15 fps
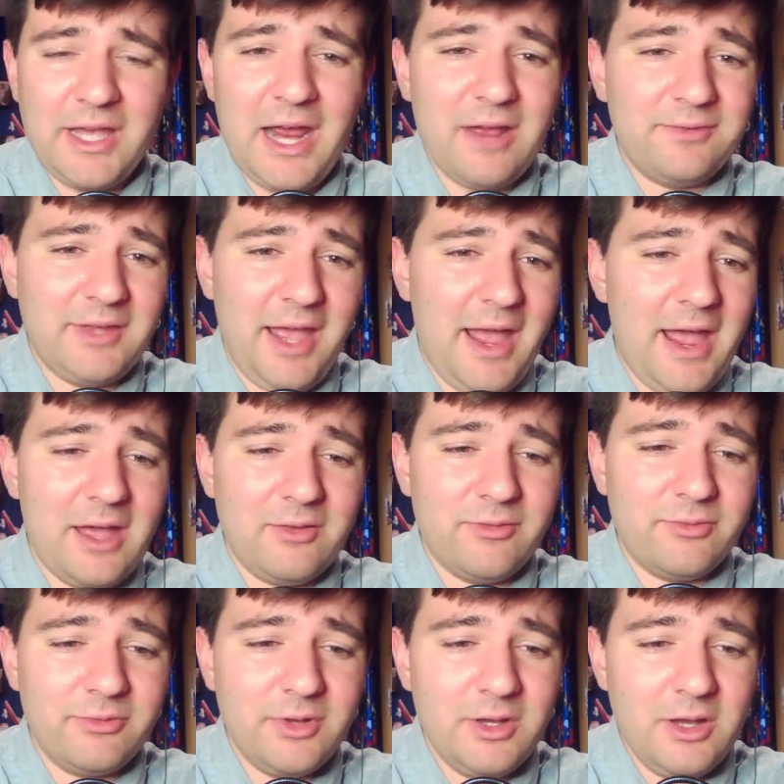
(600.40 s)
have to
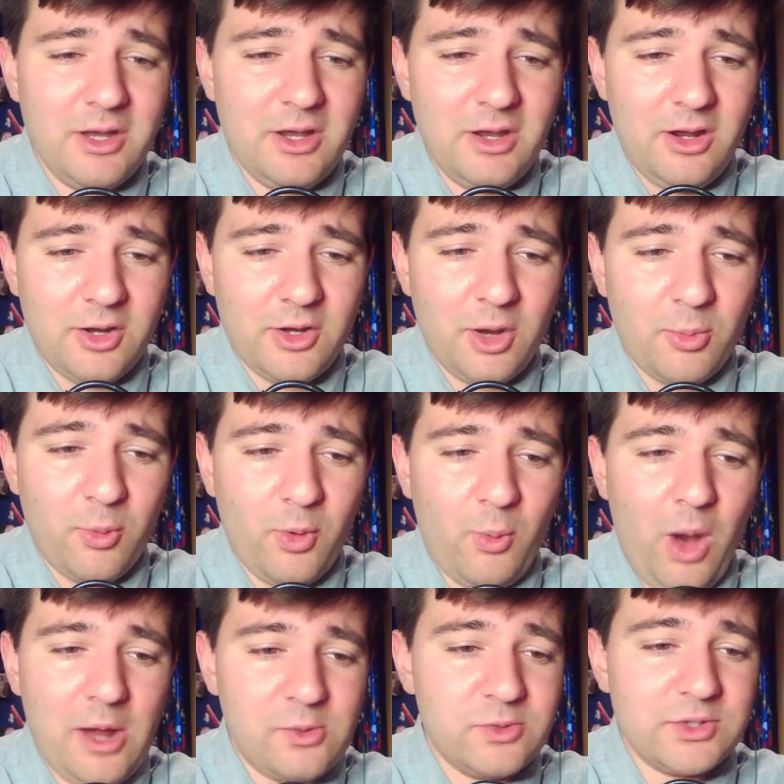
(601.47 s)
have a number one
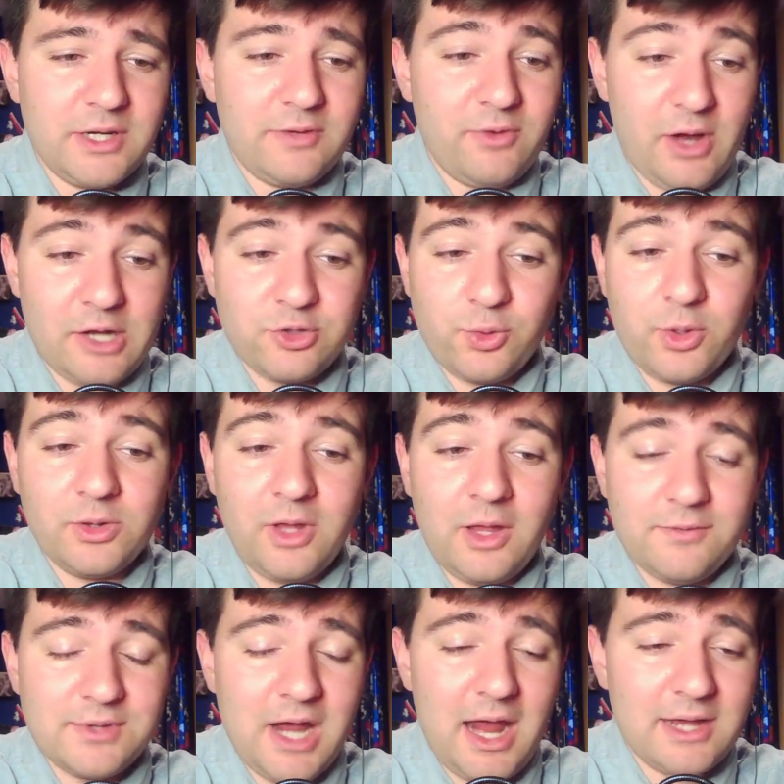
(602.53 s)
wide receiver in Jordan
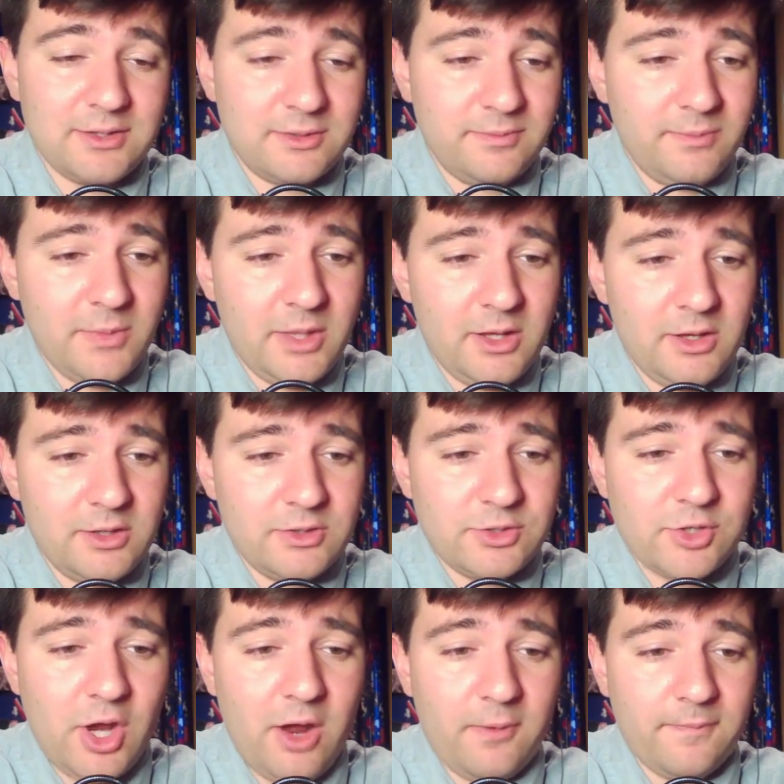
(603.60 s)
Love's eyes.
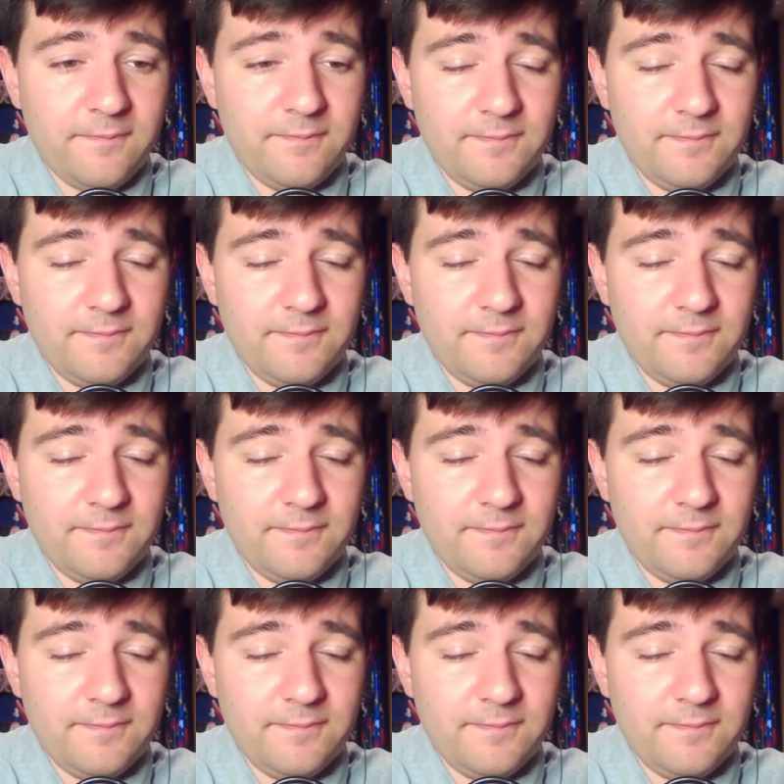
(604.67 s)
So,